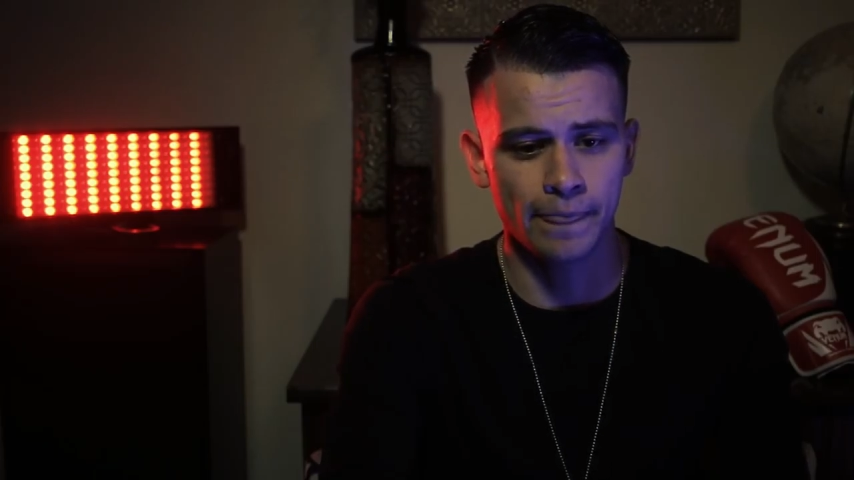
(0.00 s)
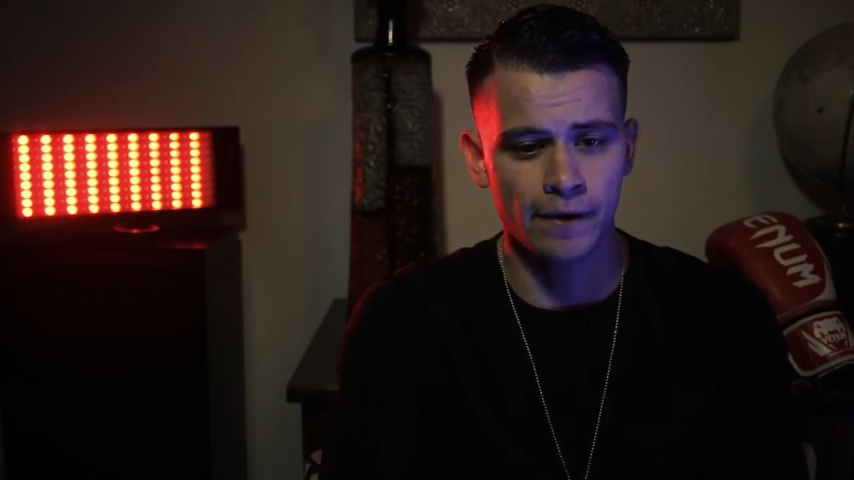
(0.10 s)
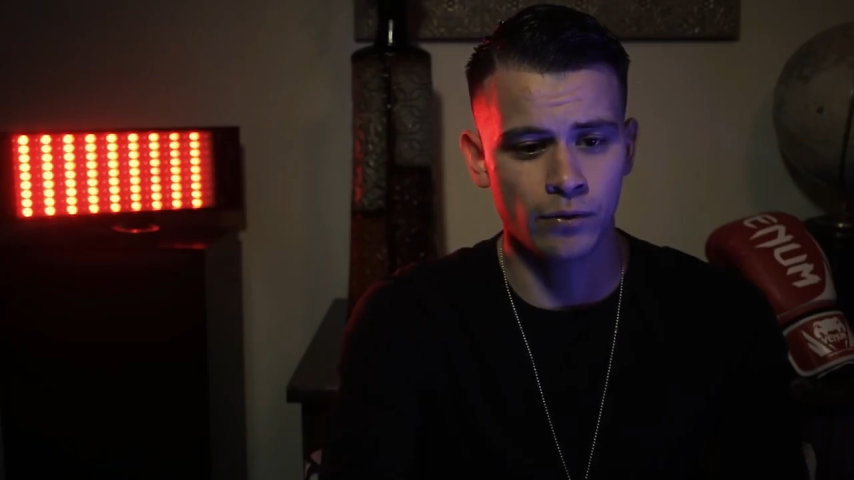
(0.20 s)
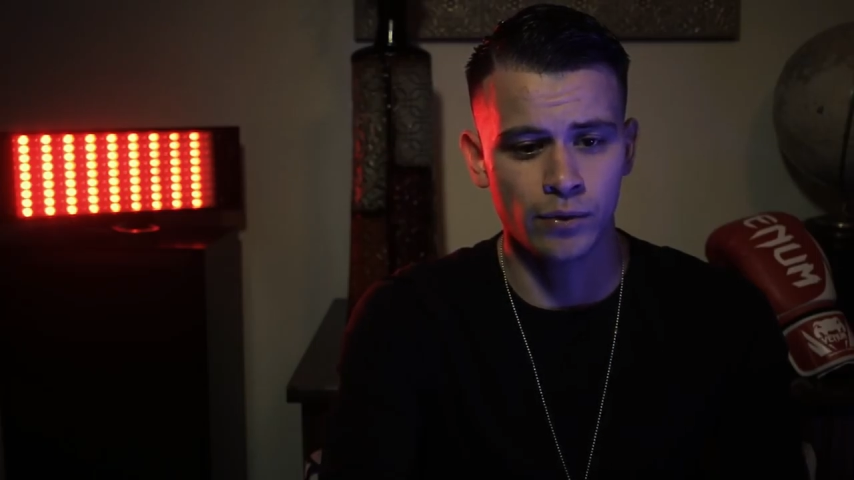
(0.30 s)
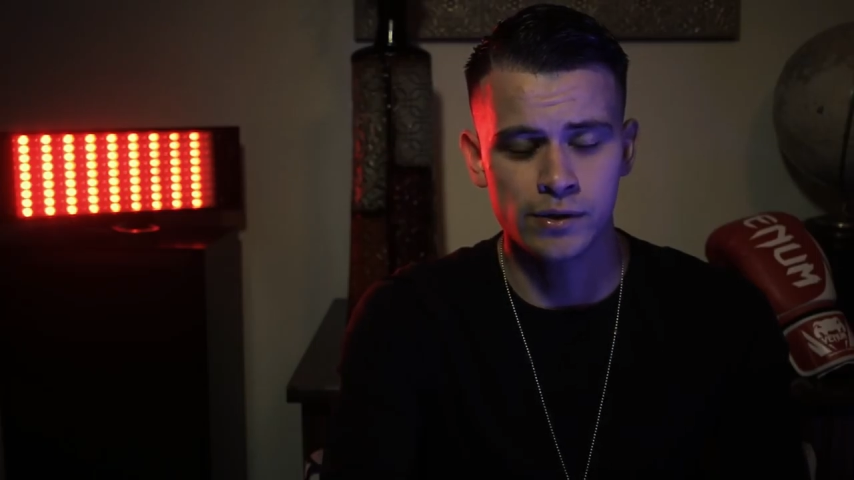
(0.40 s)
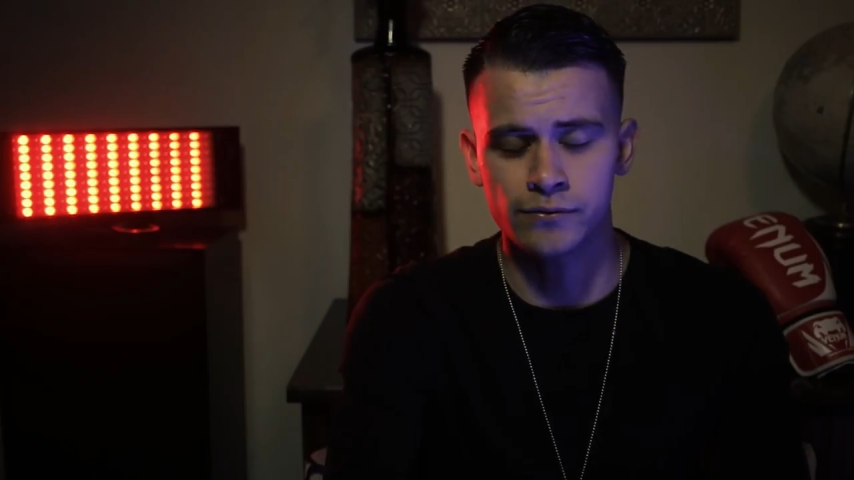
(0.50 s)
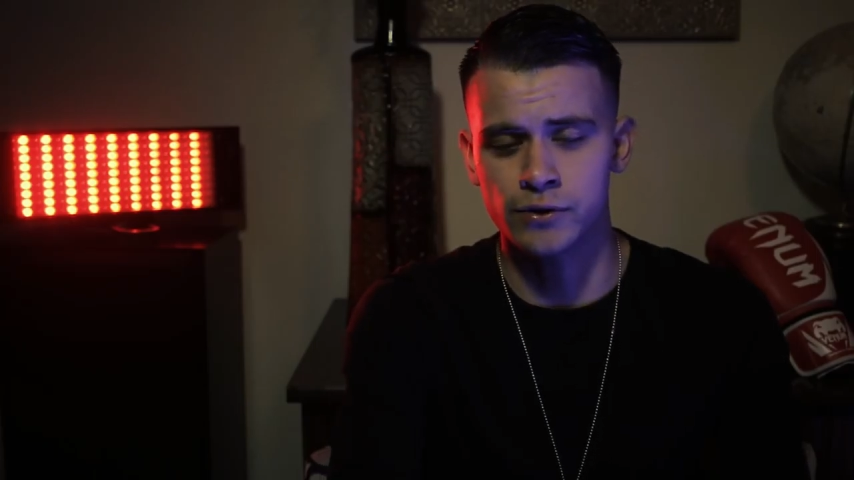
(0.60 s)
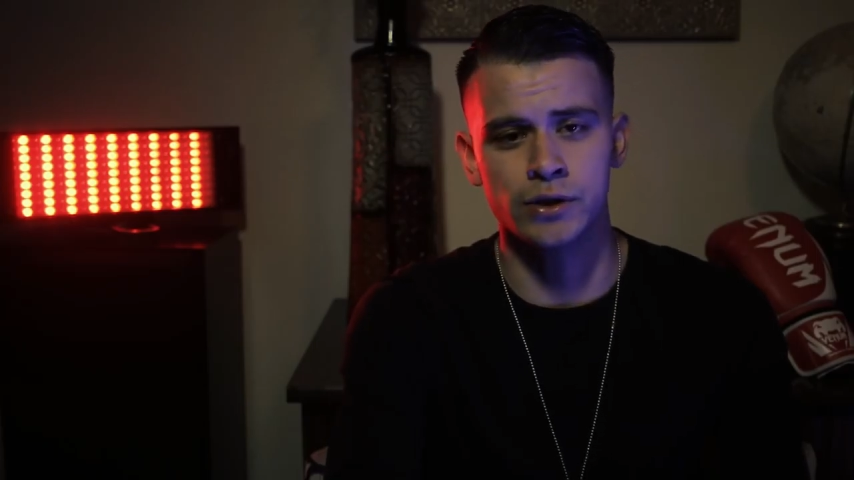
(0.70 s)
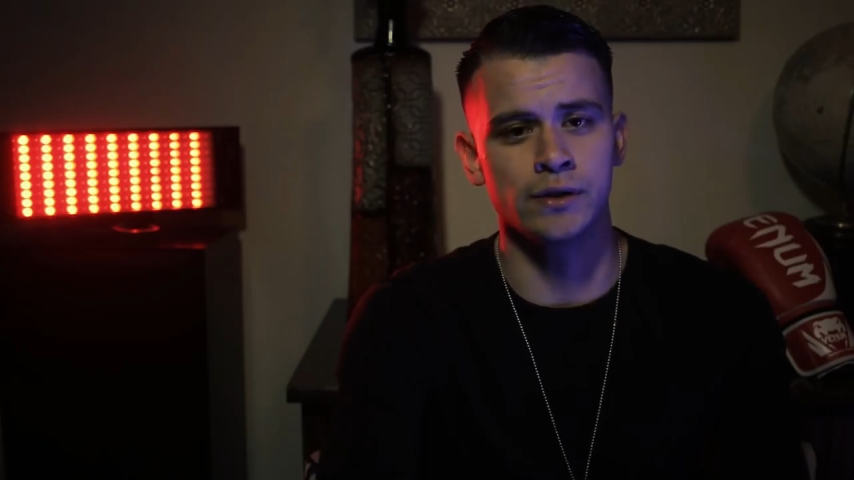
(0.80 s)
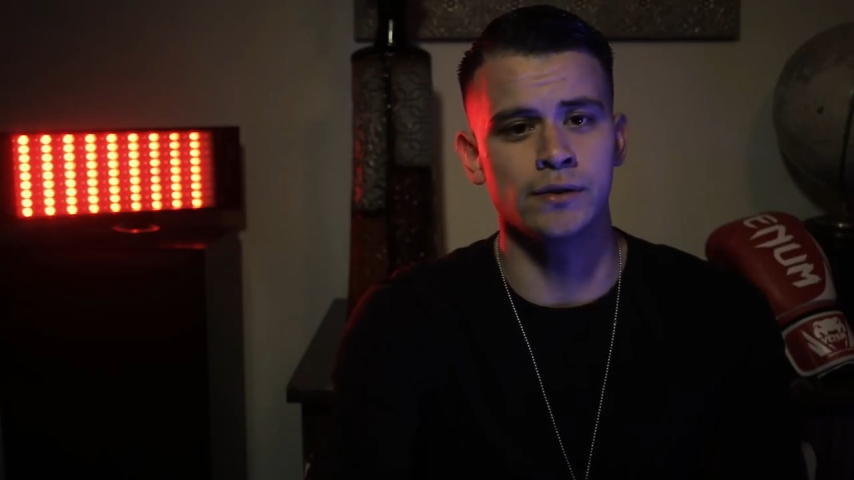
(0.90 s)
if it wasn't for
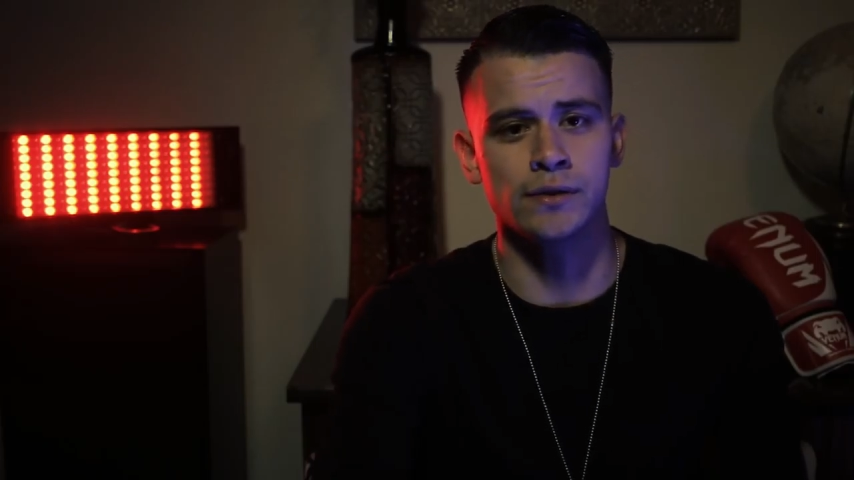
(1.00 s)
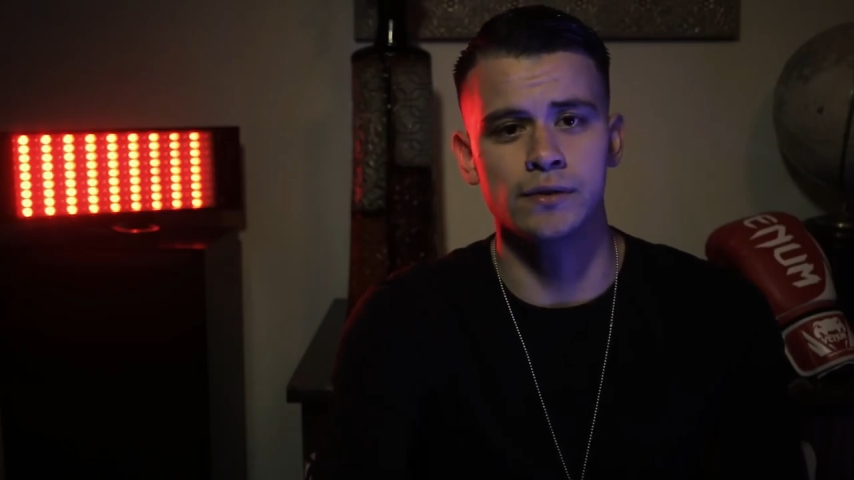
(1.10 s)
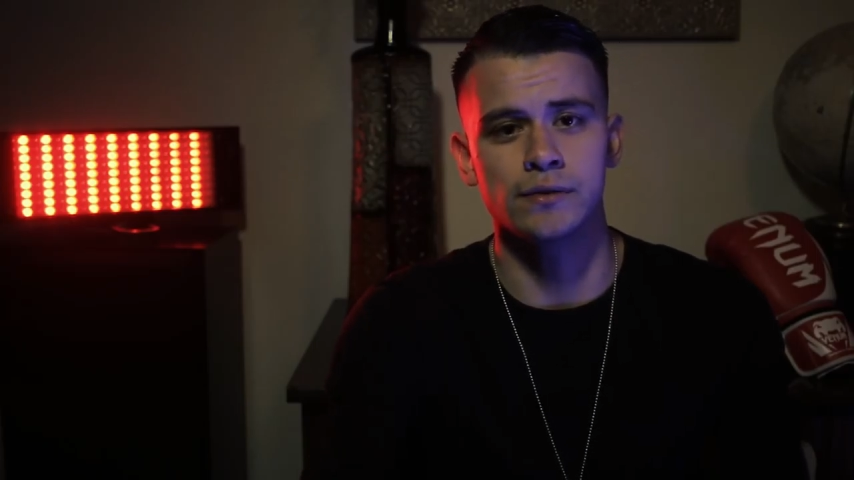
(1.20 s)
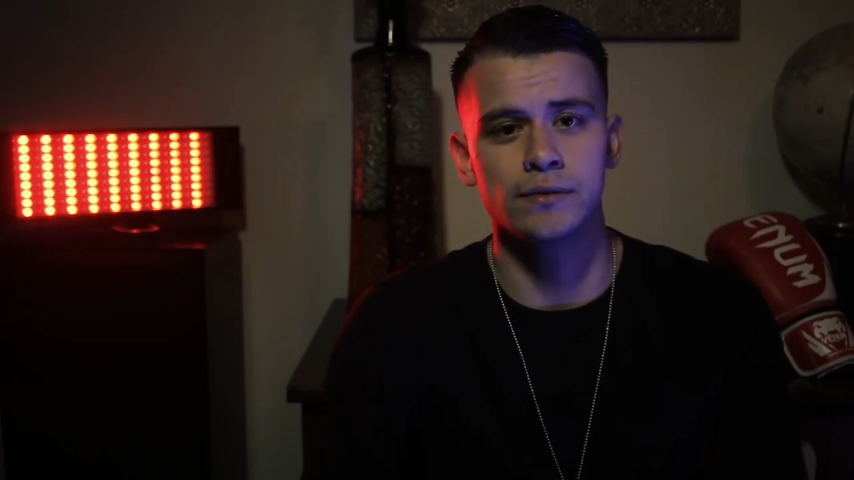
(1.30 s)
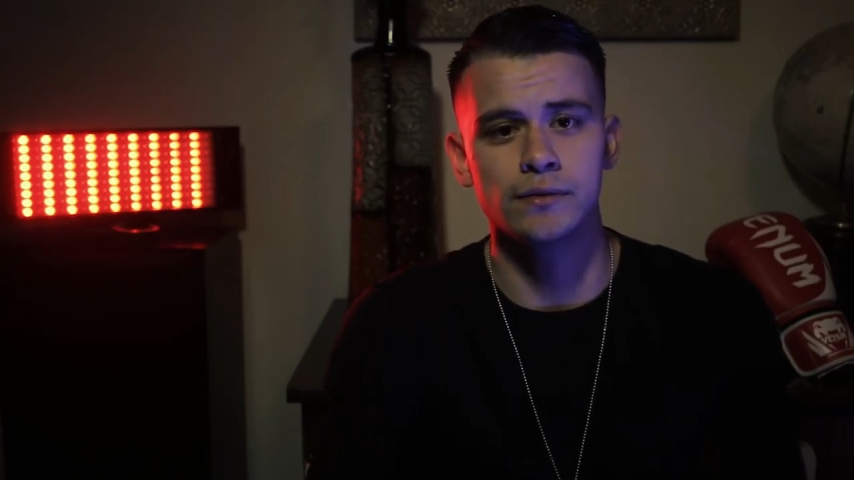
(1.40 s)
Jesus